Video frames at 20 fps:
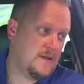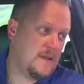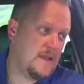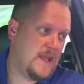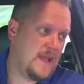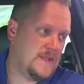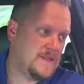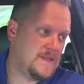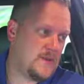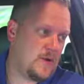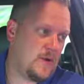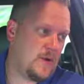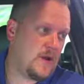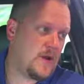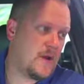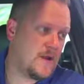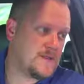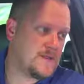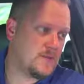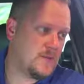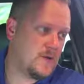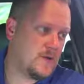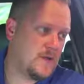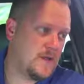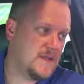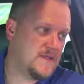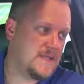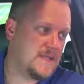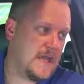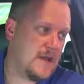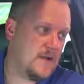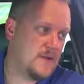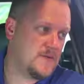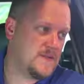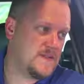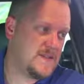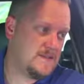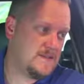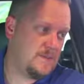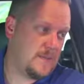And so our customer has now
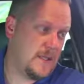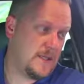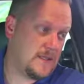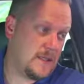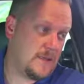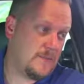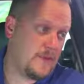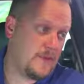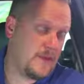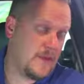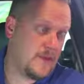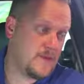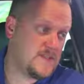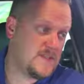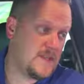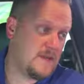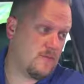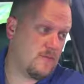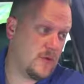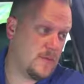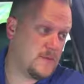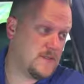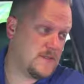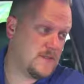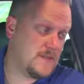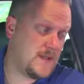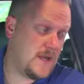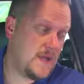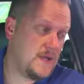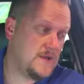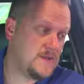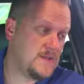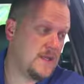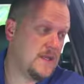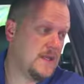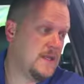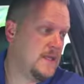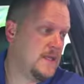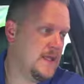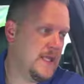picked up another set of rims and tires.
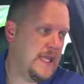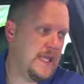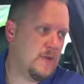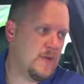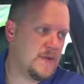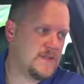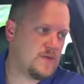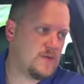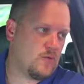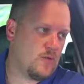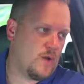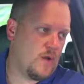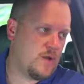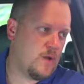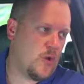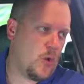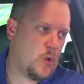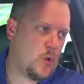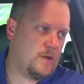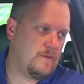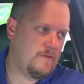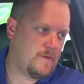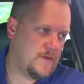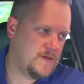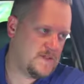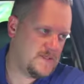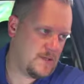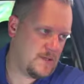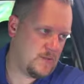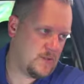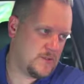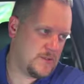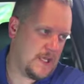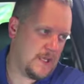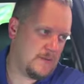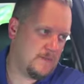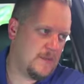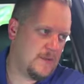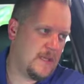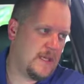He wants to run only for the
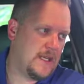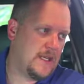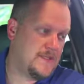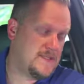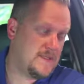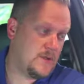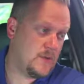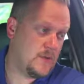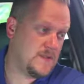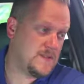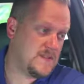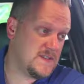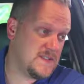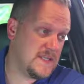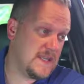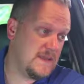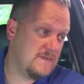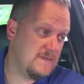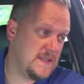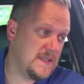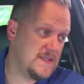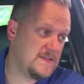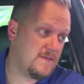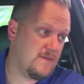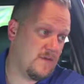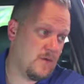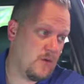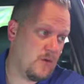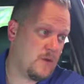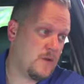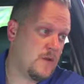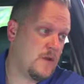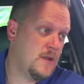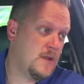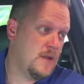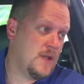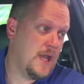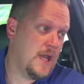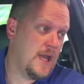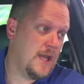summertime, and he still wants to save these for
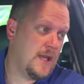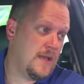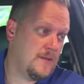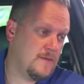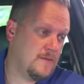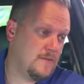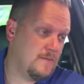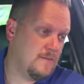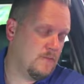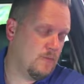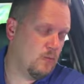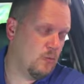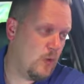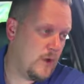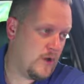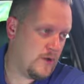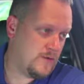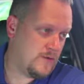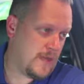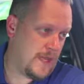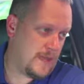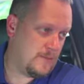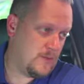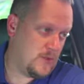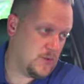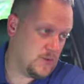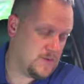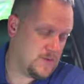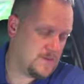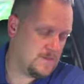wintertime use.